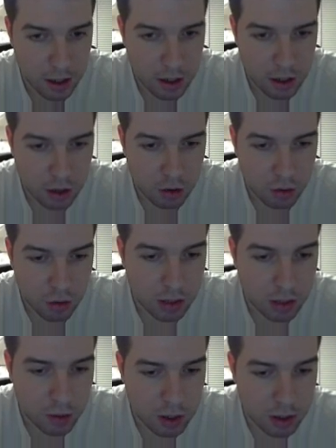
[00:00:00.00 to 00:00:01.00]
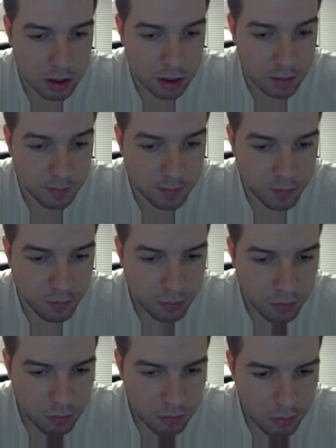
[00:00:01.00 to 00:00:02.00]
So this was
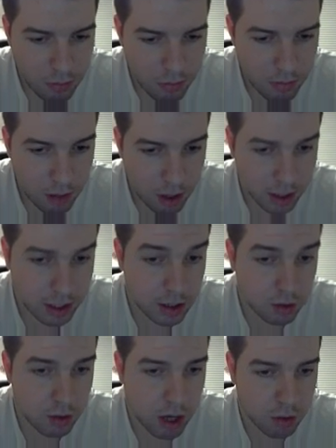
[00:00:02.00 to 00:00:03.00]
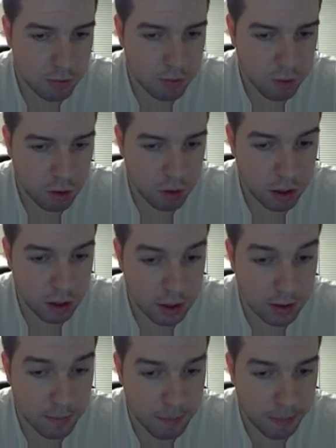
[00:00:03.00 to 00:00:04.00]
another round
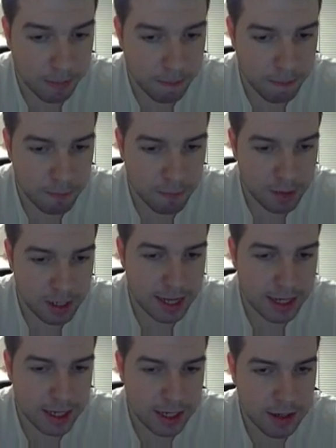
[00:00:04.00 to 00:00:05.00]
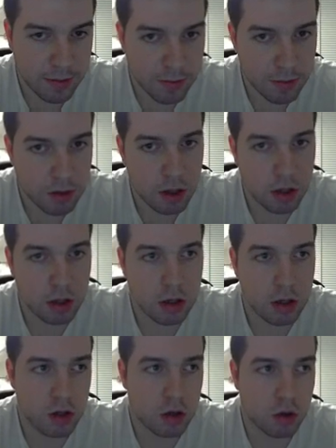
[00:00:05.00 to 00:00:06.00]
for Fnatic.
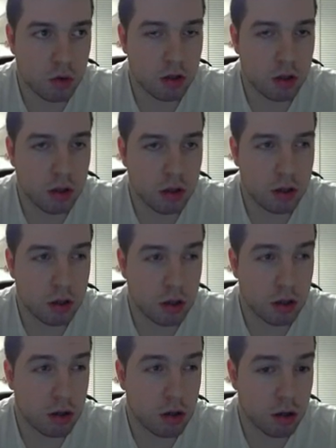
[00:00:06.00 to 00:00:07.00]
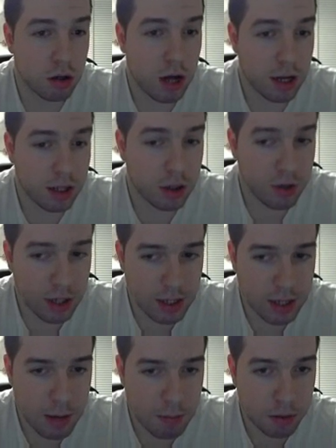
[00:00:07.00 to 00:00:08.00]
So another
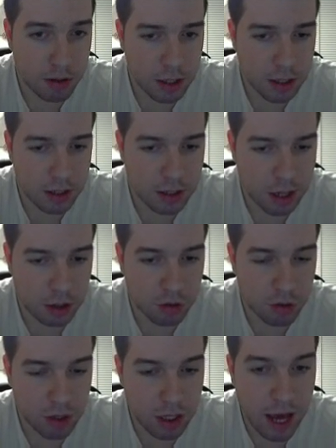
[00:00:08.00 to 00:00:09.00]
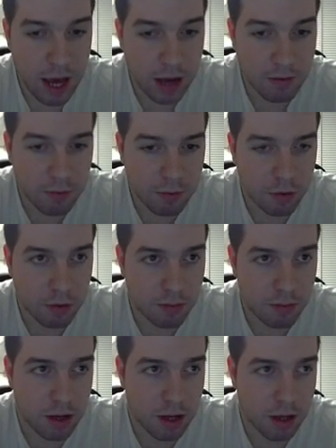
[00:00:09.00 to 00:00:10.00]
example that I don't have from
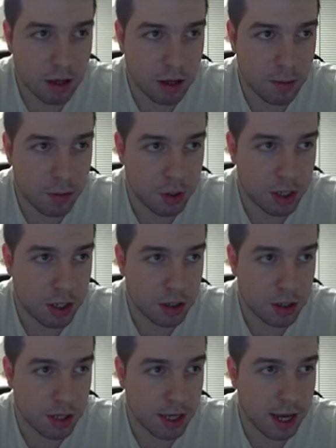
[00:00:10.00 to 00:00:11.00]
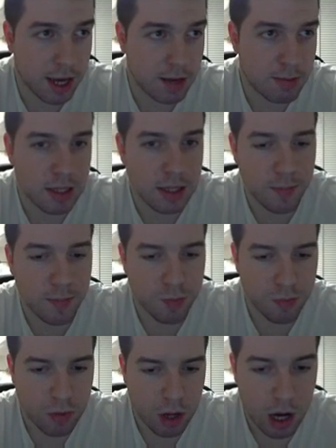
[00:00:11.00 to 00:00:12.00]
a particular game is
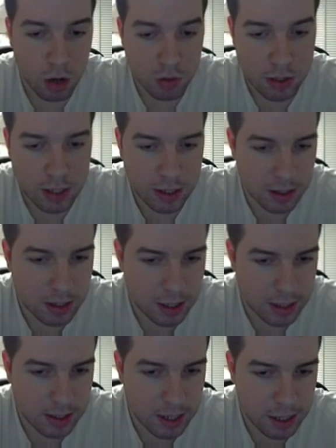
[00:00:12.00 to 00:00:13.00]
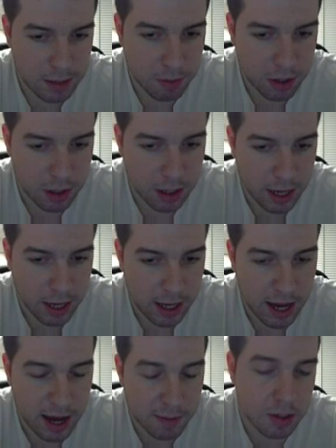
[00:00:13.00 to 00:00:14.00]
how the CTs can set up in A
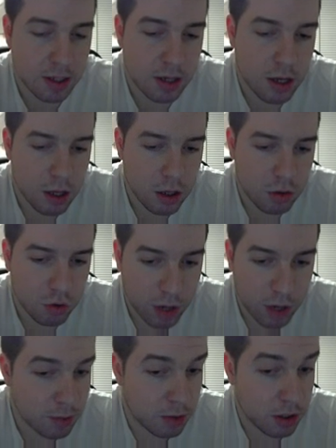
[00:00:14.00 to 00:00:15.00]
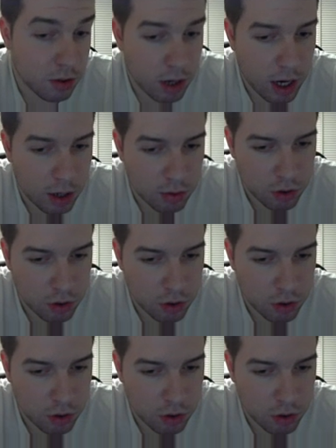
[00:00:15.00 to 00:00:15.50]
apps to try and win a round.